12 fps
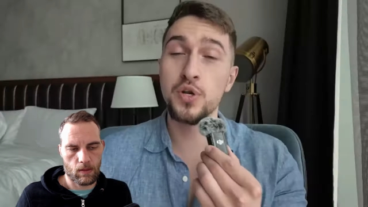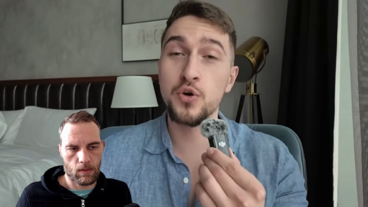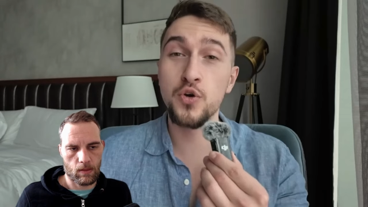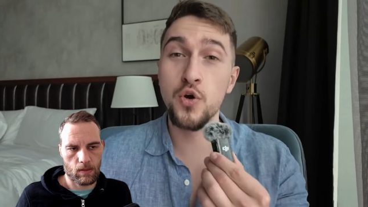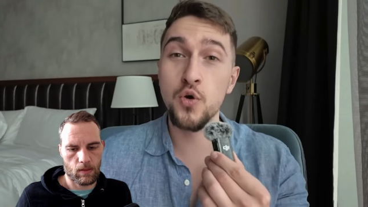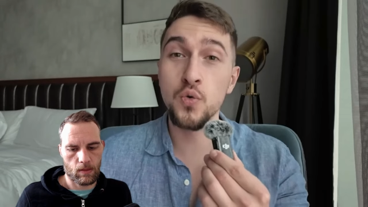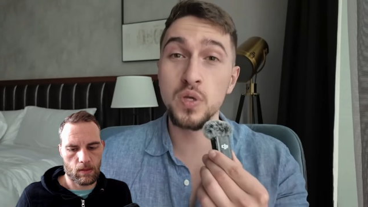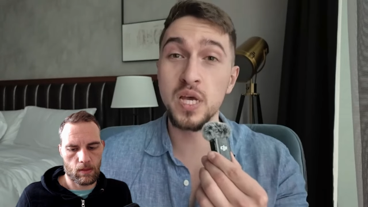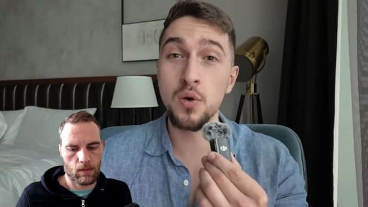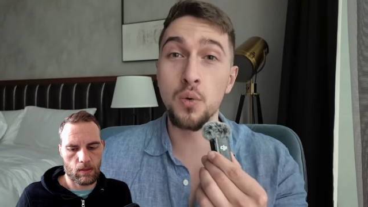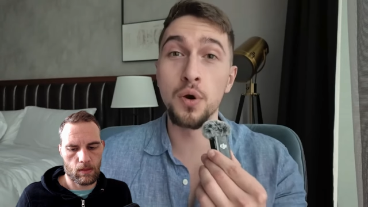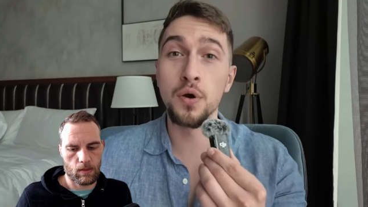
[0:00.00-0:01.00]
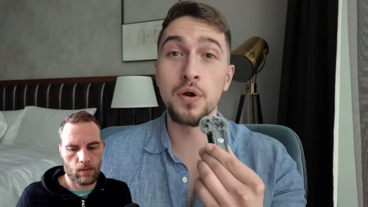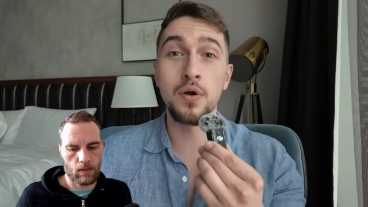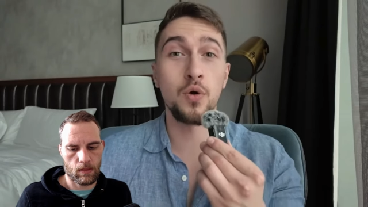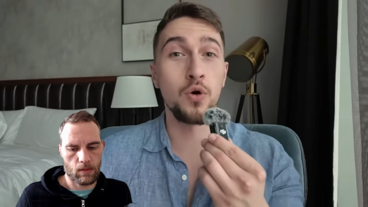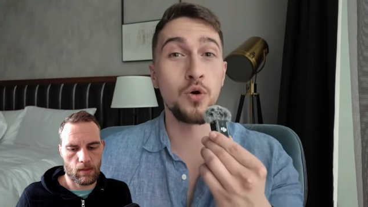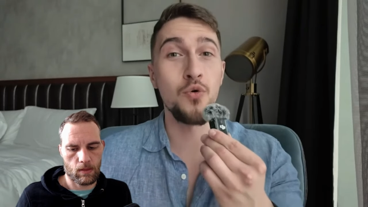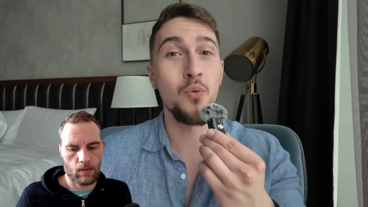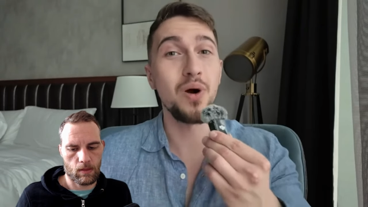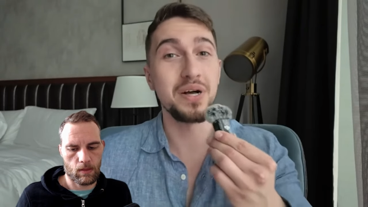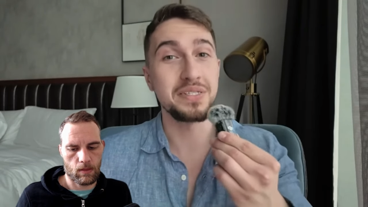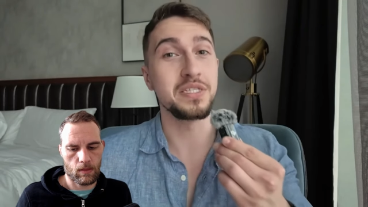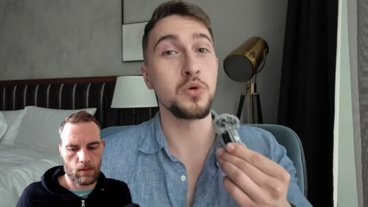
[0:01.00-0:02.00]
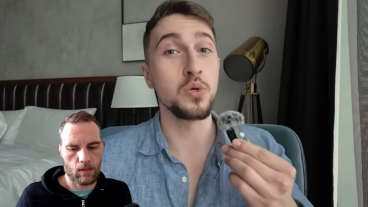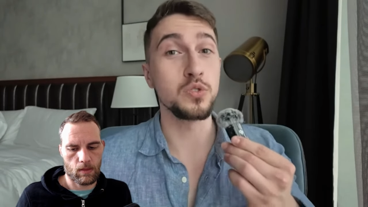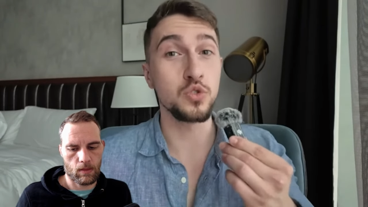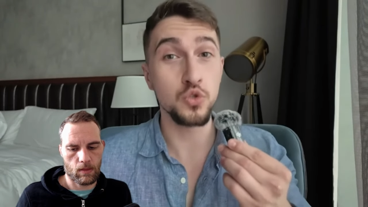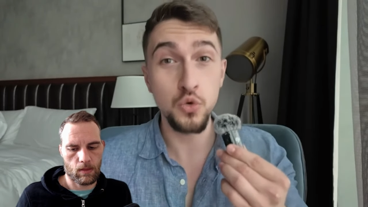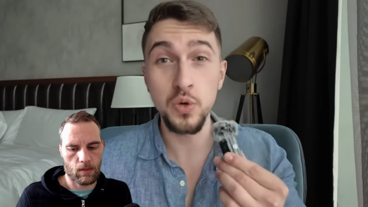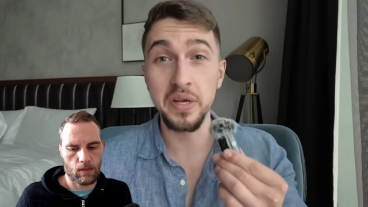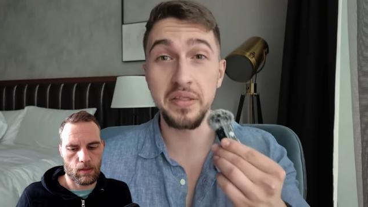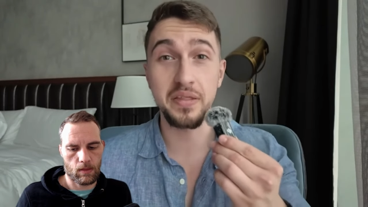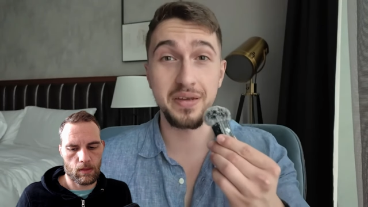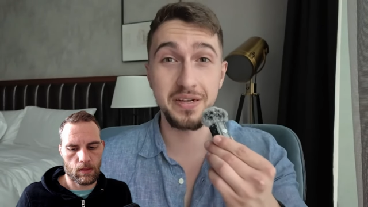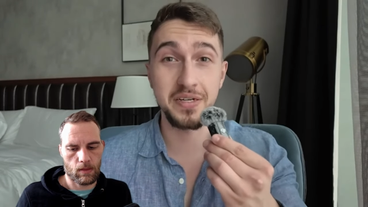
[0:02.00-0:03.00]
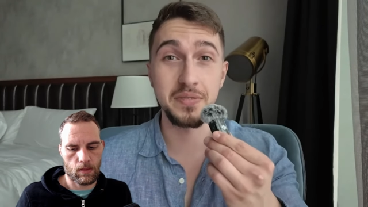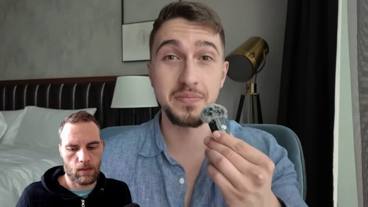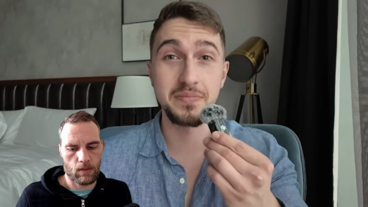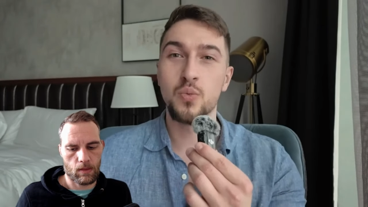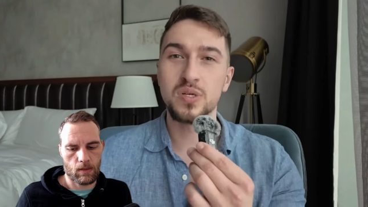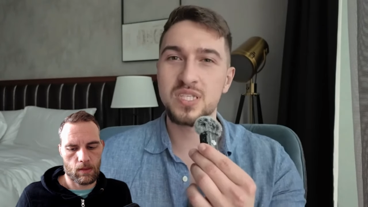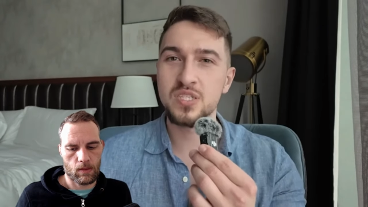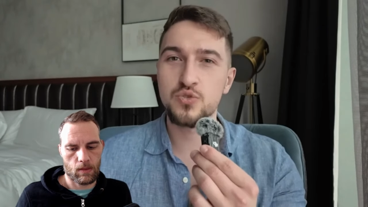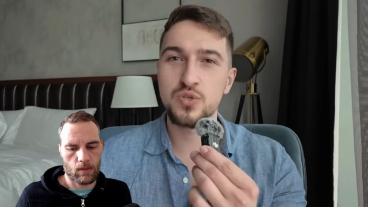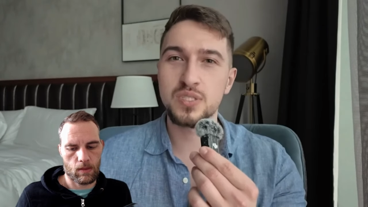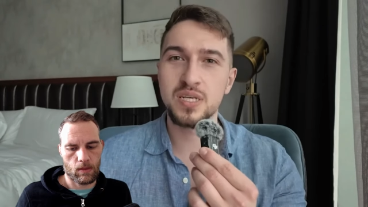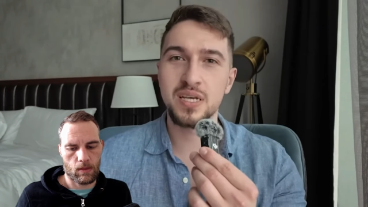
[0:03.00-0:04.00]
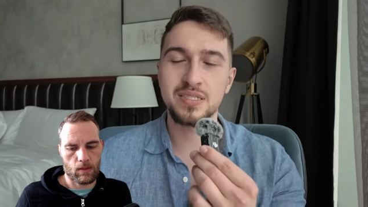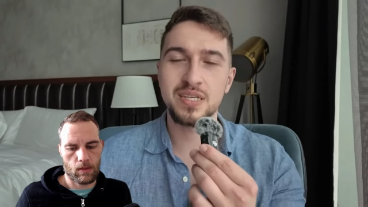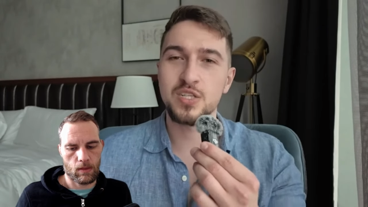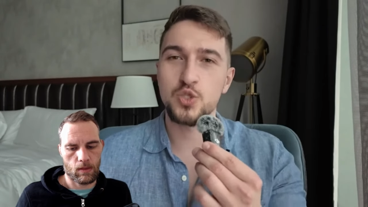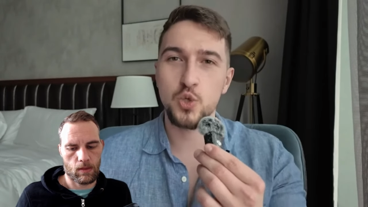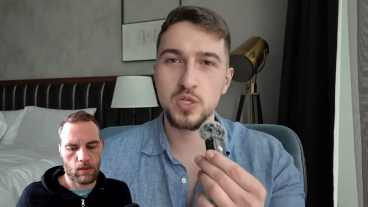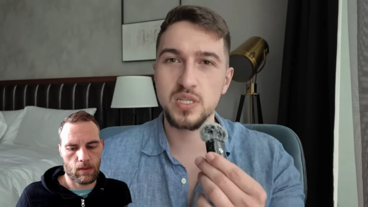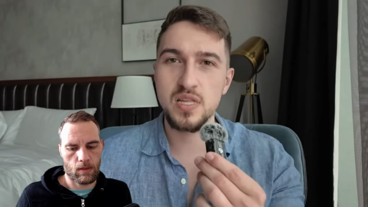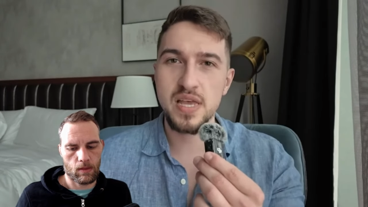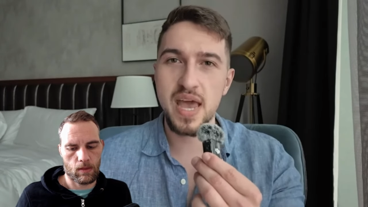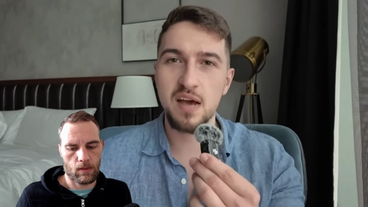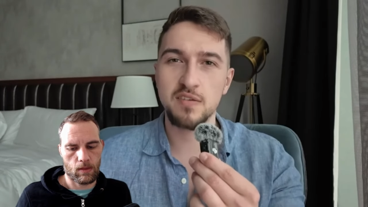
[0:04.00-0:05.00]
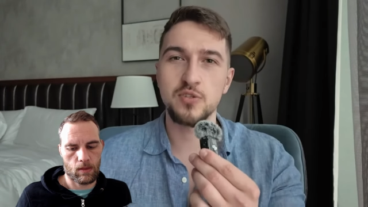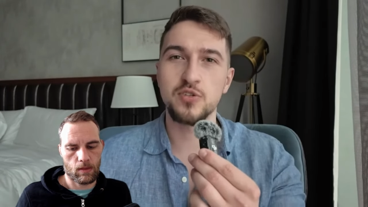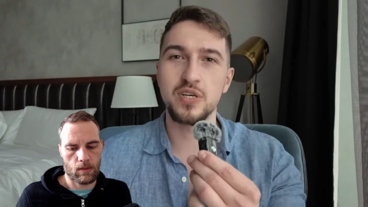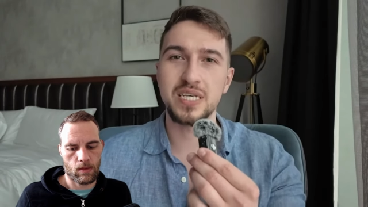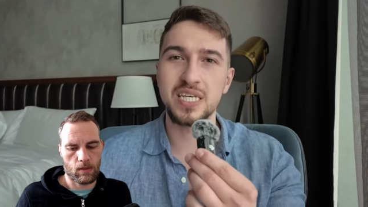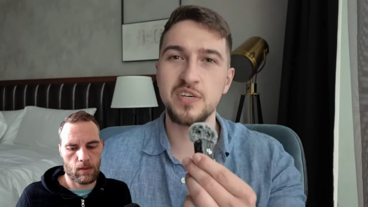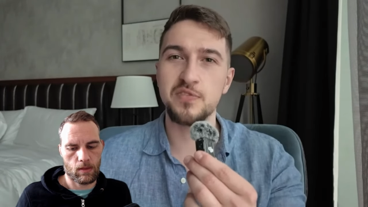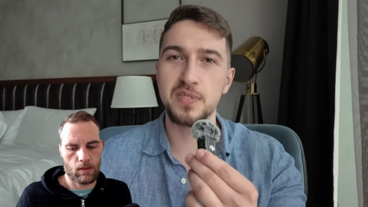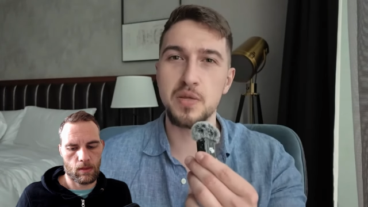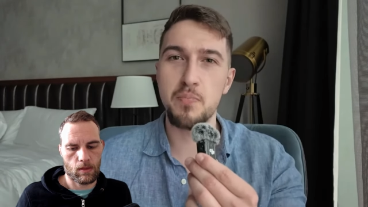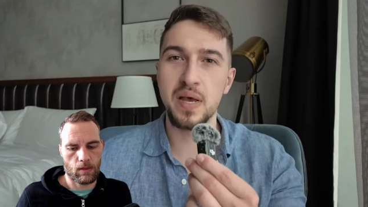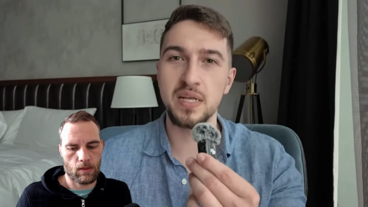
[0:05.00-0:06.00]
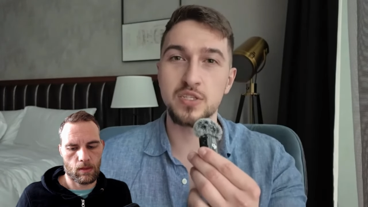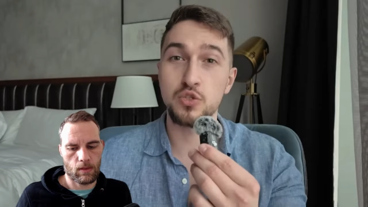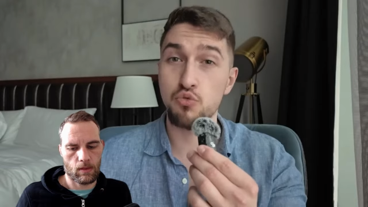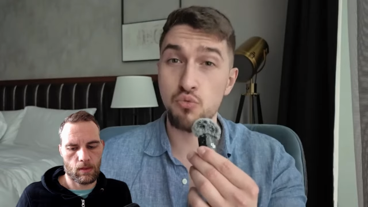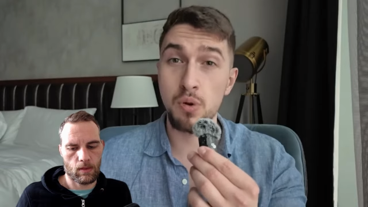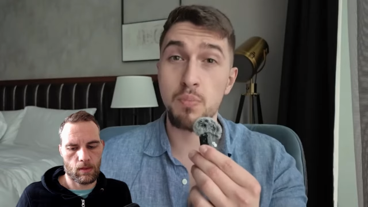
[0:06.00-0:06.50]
Speaker 1: We don't know who they were or what they were doing there. What's interesting is that shortly after the Kiev Independent